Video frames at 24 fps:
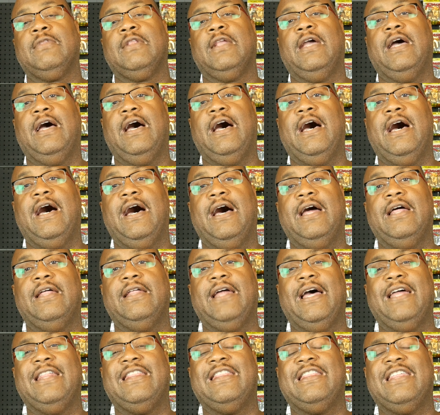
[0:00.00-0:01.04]
Uh,
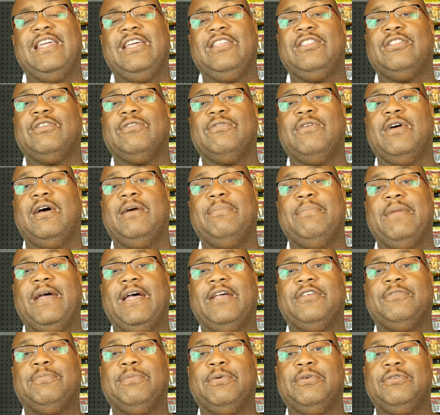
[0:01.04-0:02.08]
I think they're on
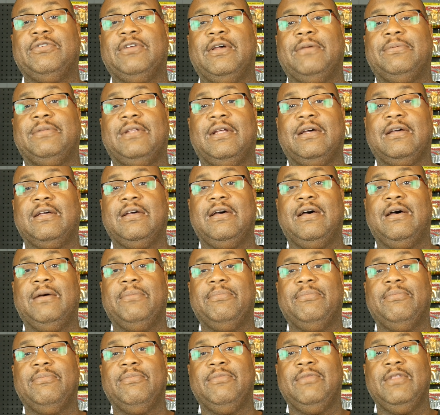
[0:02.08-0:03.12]
Bass Pro Shops dot
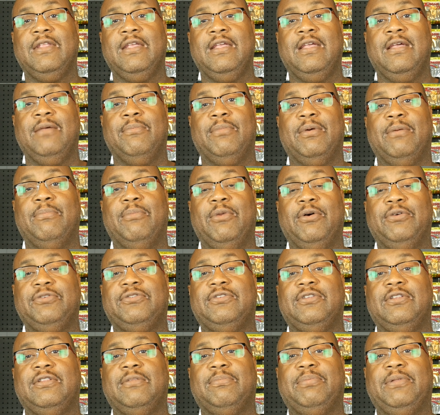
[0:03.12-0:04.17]
com, but most
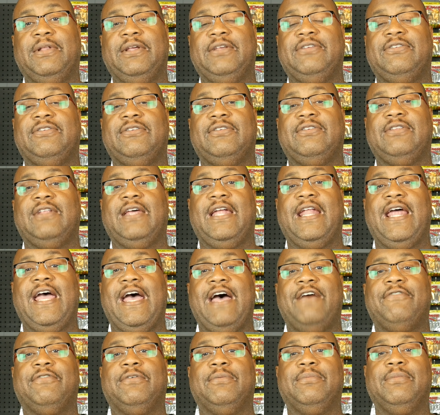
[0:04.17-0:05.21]
of the places that
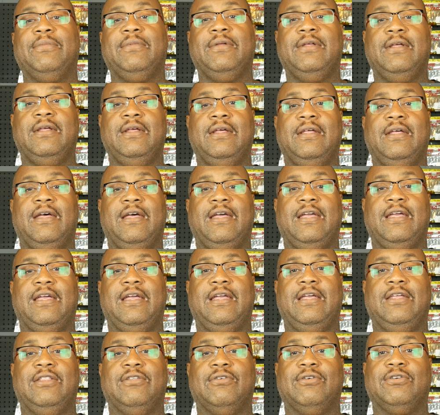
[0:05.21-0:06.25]
have them
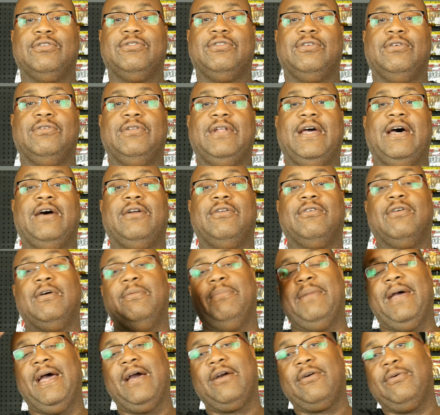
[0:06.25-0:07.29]
either are sold out or on
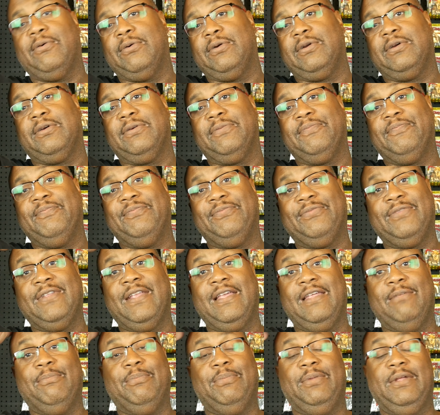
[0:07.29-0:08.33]
back order.
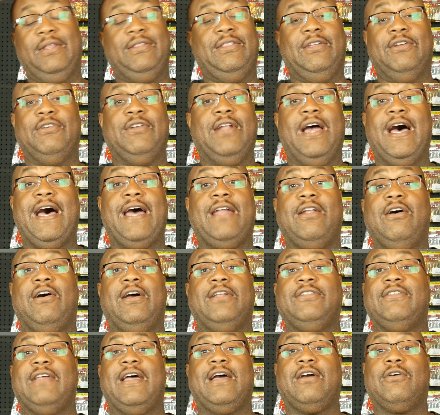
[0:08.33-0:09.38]
They're not
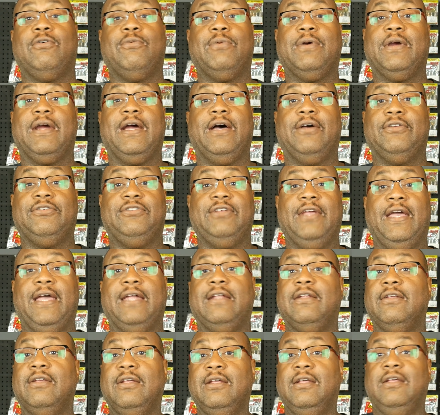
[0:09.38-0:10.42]
on Tackle Warehouse
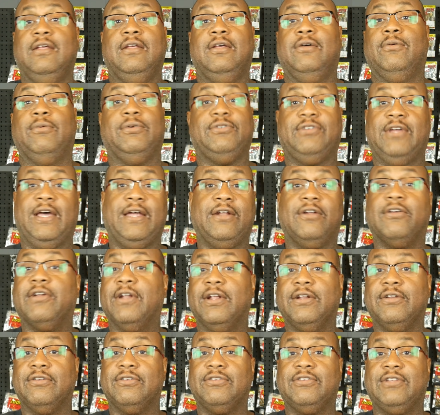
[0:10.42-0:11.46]
yet, which I don't
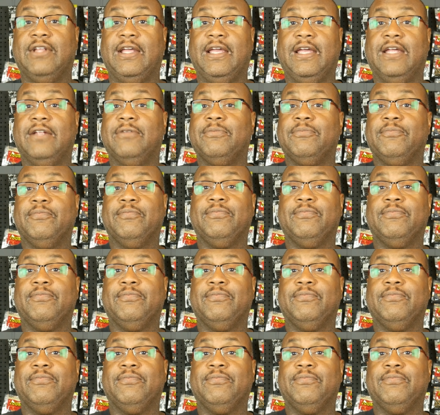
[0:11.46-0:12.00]
understand.